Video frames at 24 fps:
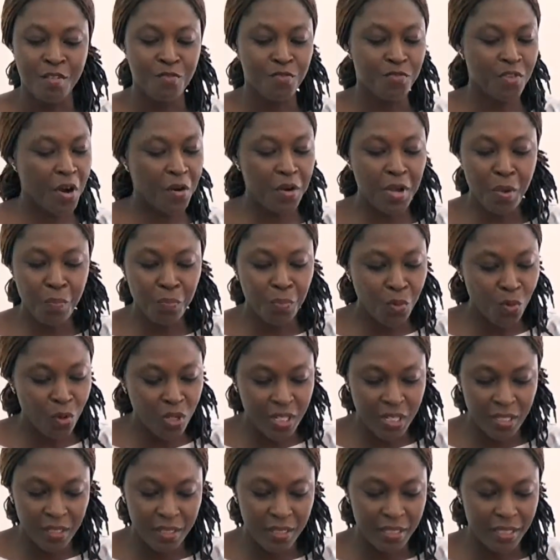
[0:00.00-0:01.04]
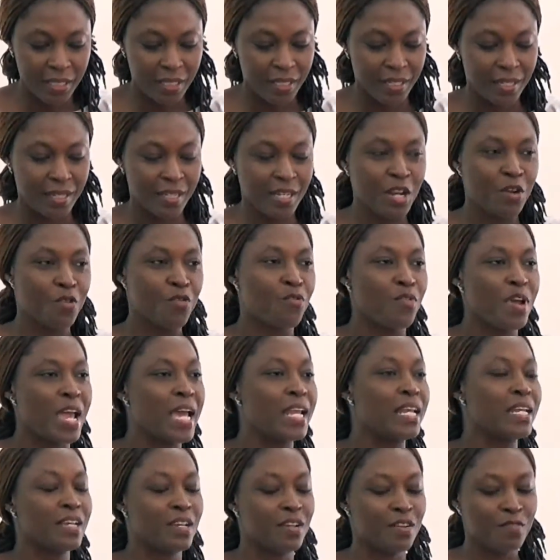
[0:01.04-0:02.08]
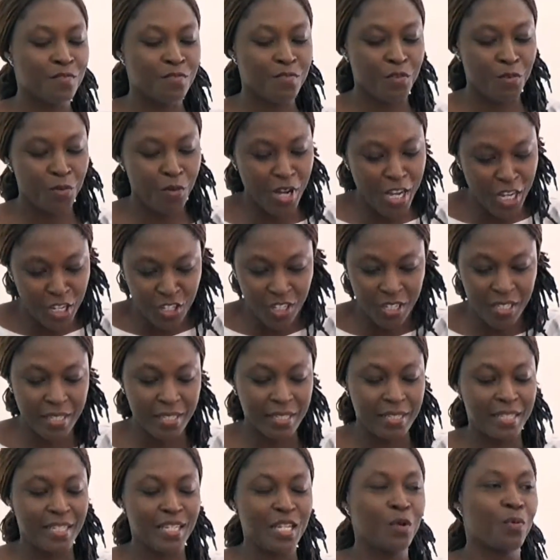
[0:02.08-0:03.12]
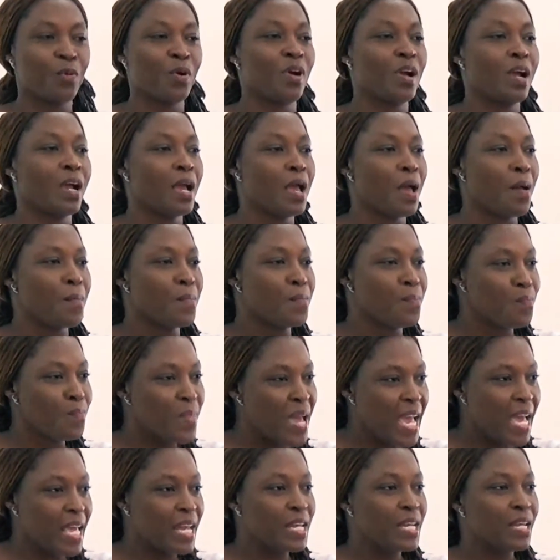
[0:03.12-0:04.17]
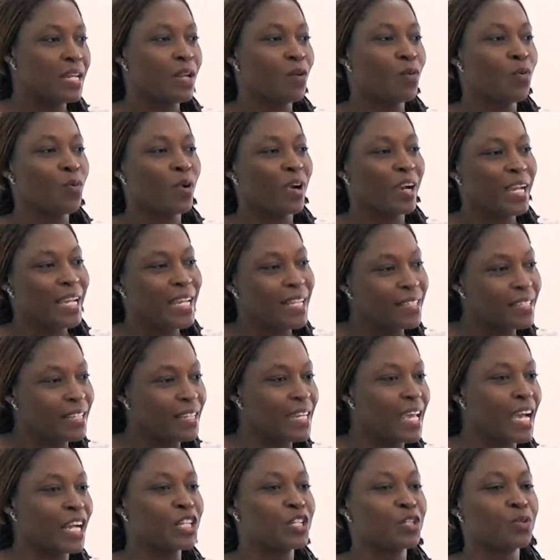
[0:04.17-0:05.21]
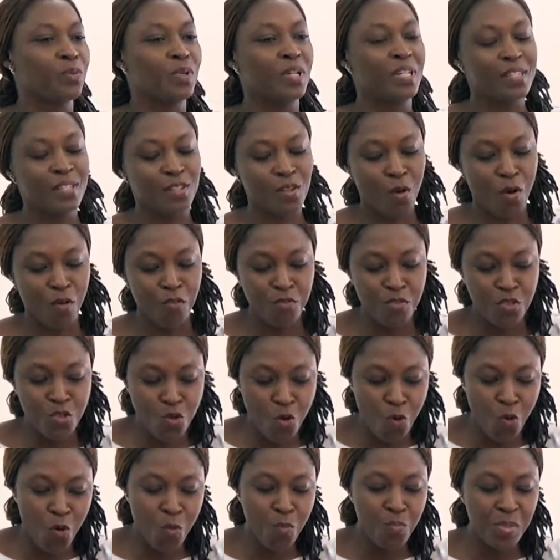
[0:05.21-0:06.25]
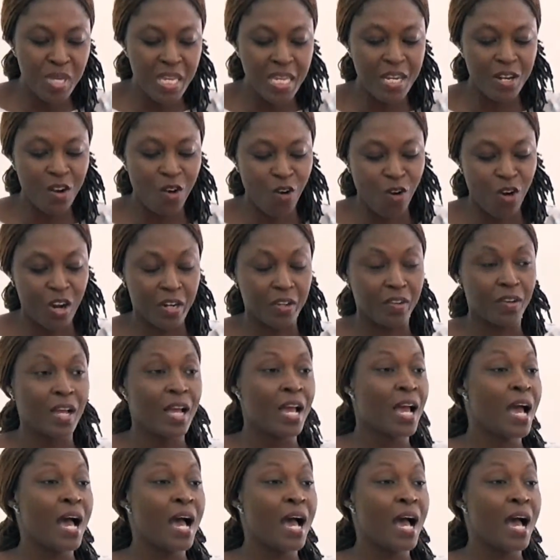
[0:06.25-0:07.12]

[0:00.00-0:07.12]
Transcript: Very importantly, they read voraciously. They were men who were intellectuals of no mean order.